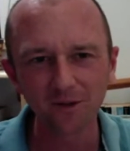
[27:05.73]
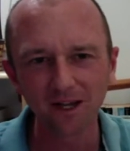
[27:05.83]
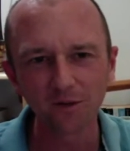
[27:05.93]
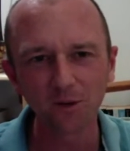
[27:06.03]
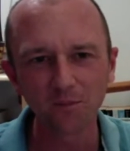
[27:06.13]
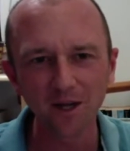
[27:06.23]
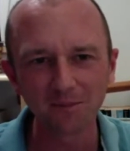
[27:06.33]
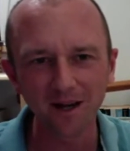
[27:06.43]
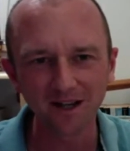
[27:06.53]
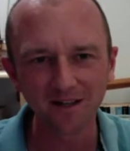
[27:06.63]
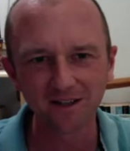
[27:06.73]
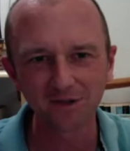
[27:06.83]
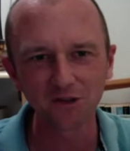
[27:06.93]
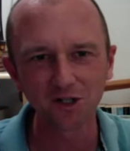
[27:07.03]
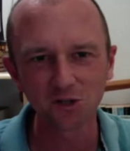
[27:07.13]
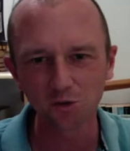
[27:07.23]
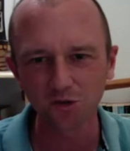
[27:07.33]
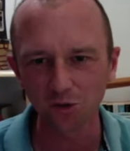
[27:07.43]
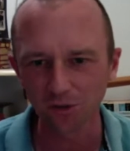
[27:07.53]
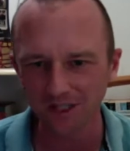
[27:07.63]
everyone being back in the virtual
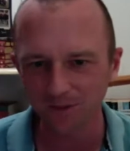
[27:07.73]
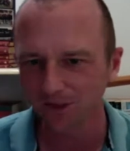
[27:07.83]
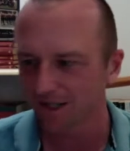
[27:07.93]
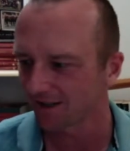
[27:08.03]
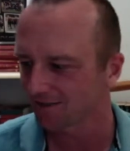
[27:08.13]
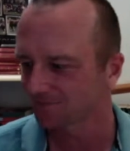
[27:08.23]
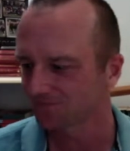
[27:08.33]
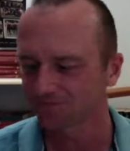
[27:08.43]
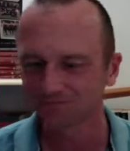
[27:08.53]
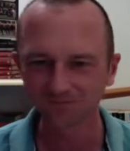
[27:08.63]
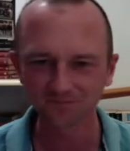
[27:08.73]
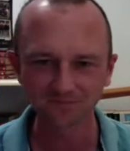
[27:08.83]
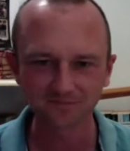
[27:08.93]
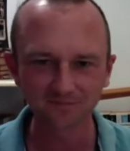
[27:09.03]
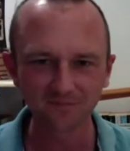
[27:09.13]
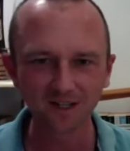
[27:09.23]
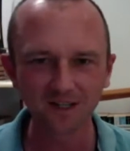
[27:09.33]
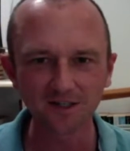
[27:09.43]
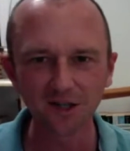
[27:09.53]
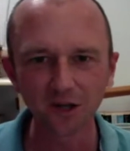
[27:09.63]
school next week? Let
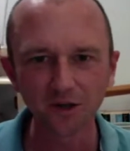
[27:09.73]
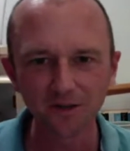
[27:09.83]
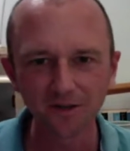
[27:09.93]
us know.